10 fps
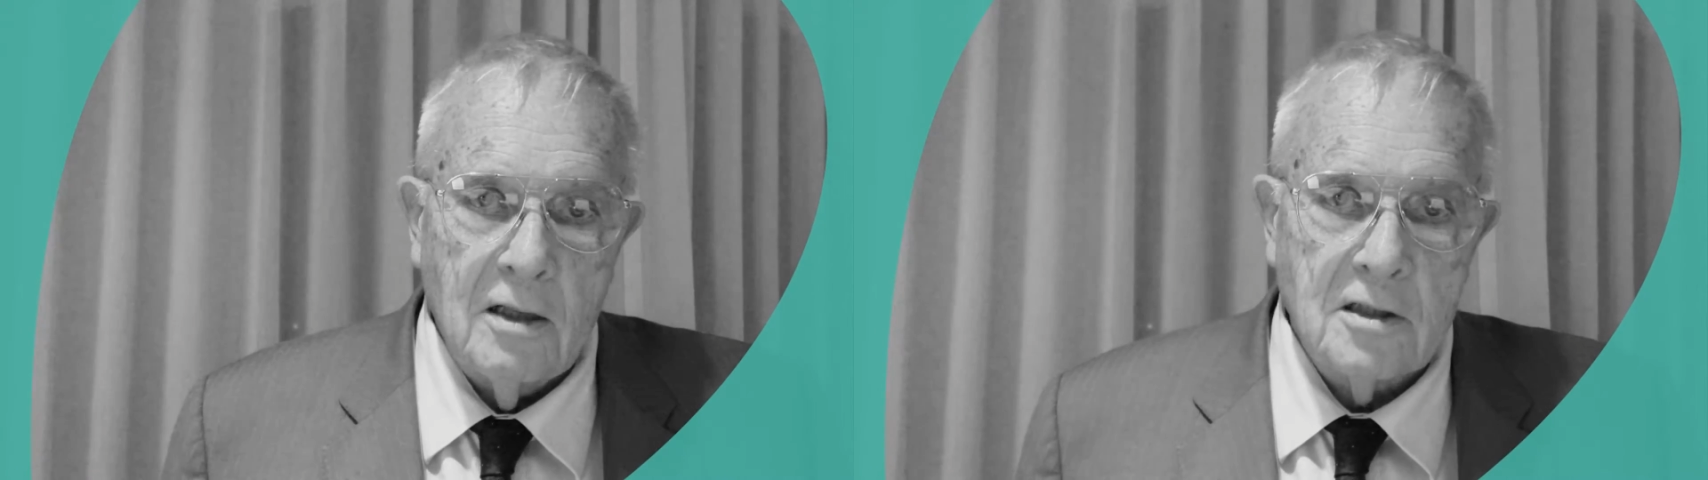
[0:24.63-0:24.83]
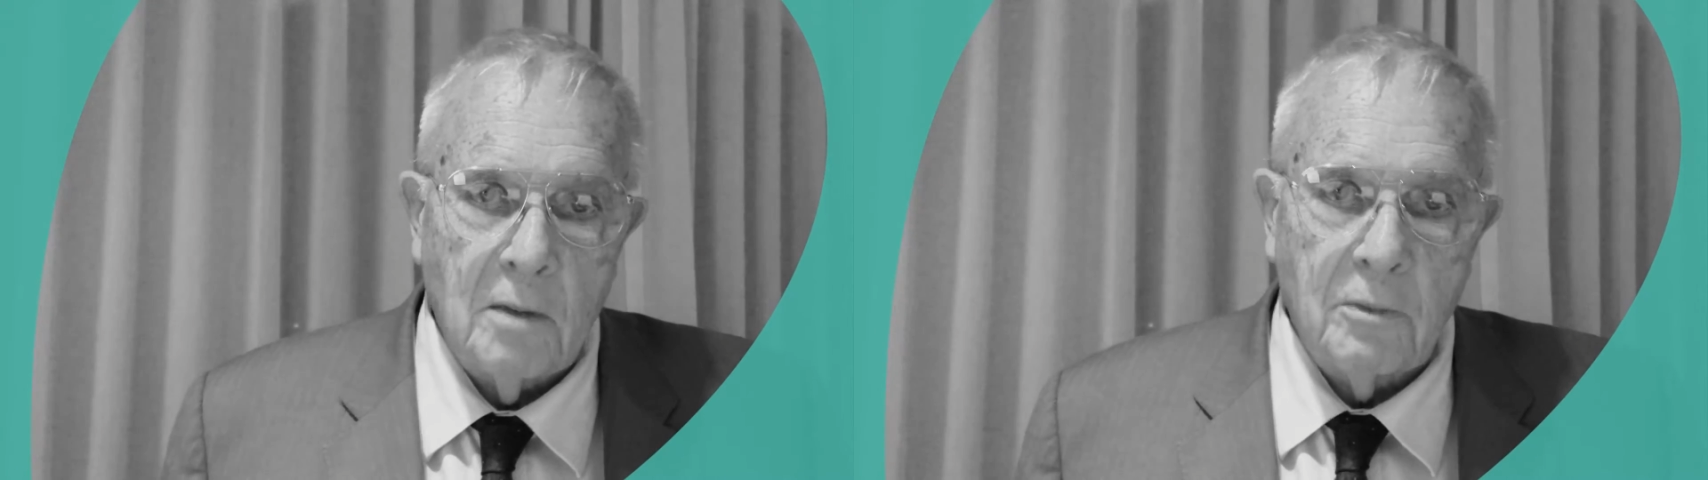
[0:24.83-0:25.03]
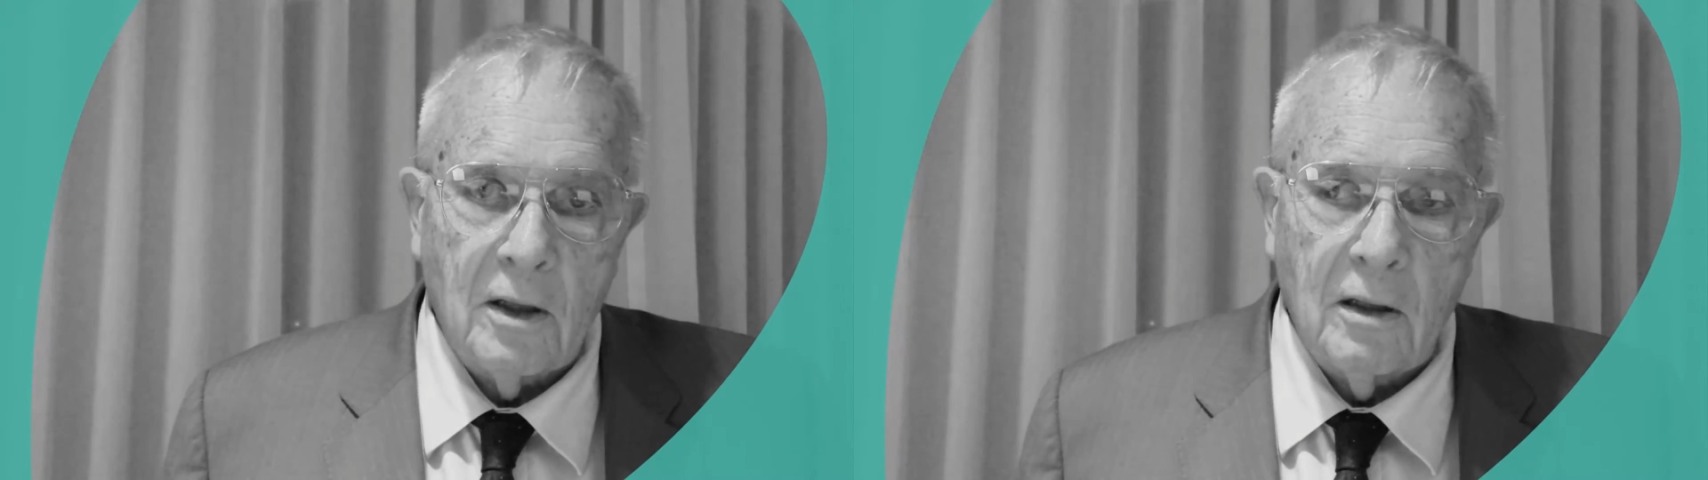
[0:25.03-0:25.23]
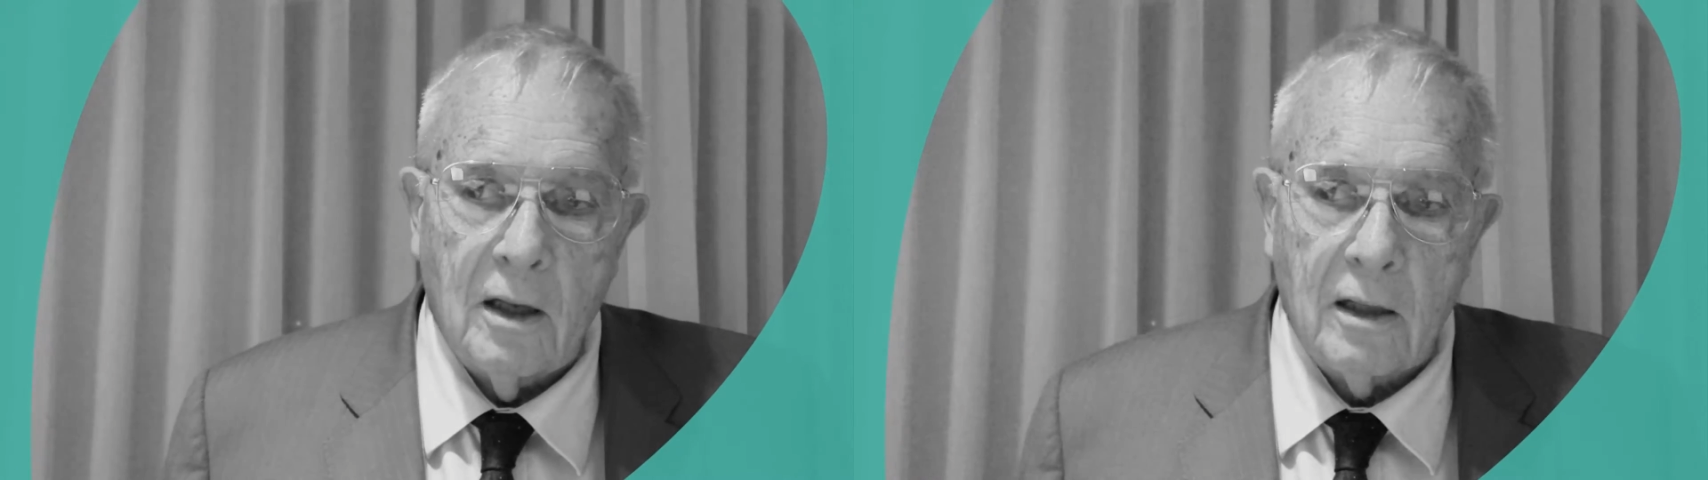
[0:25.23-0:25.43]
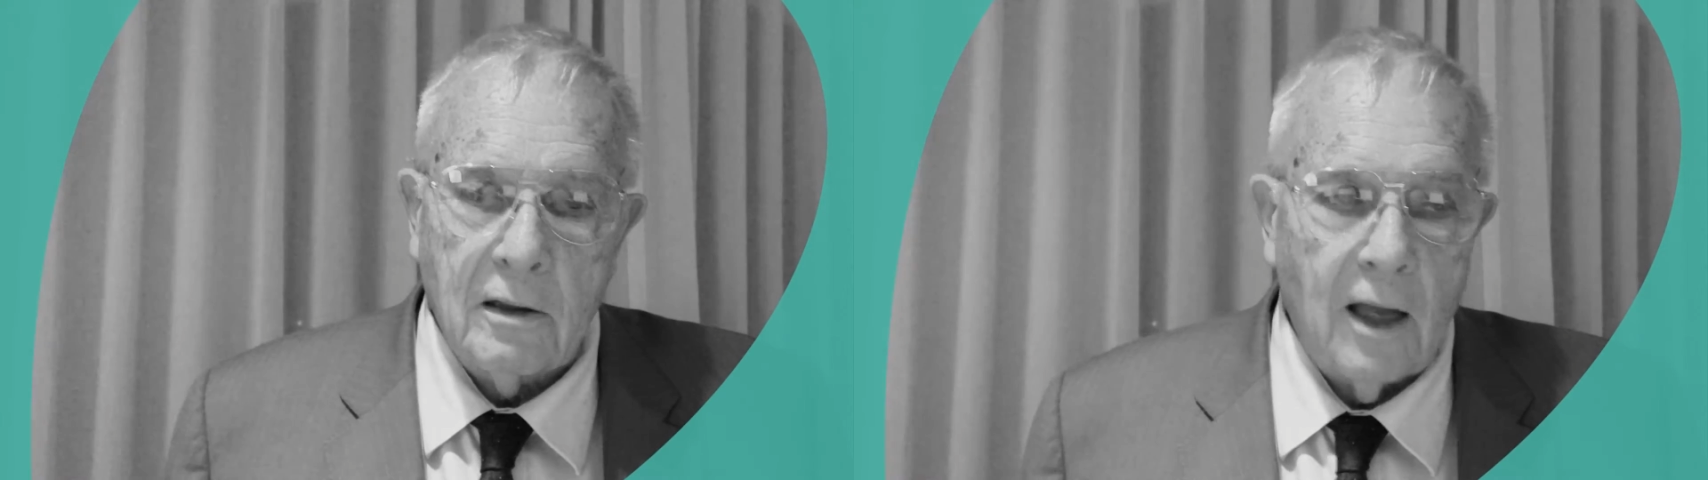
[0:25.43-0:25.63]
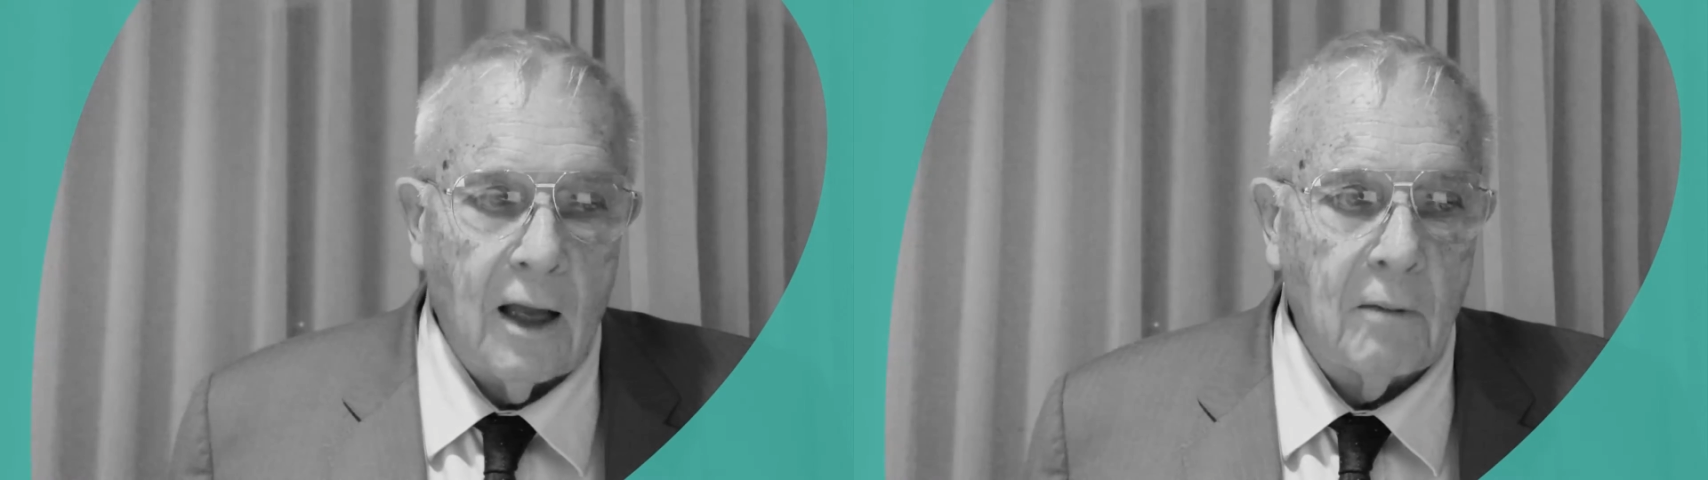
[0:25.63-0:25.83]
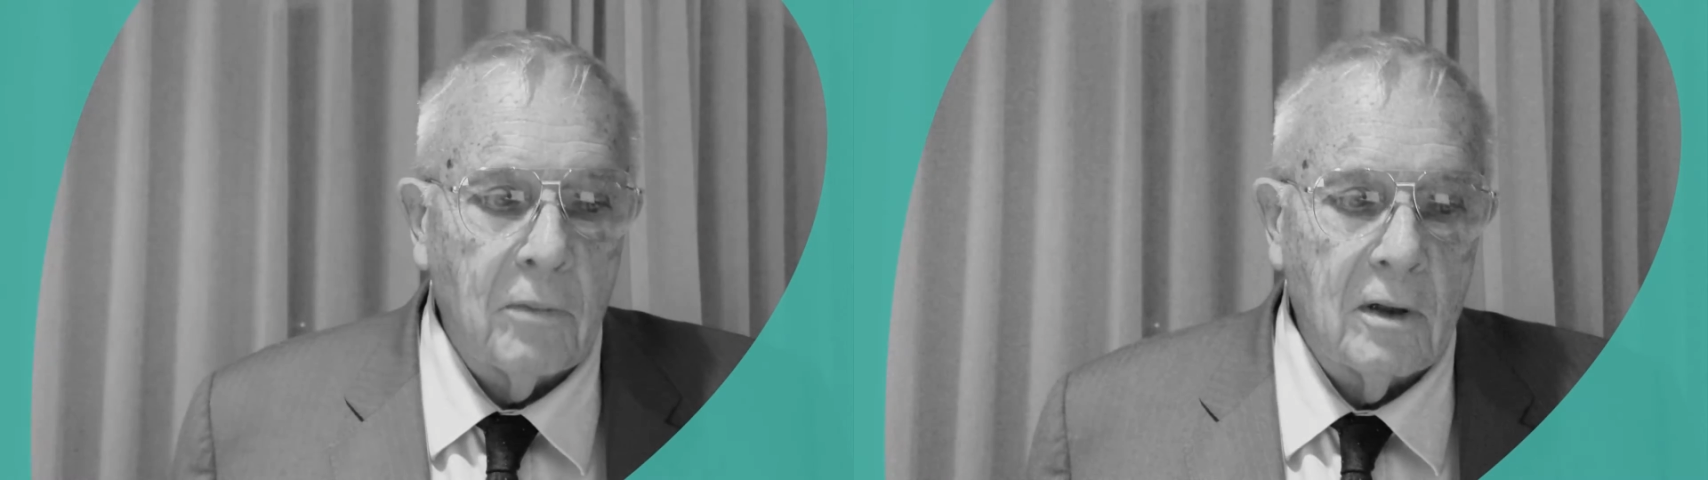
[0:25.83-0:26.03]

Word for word: something like that.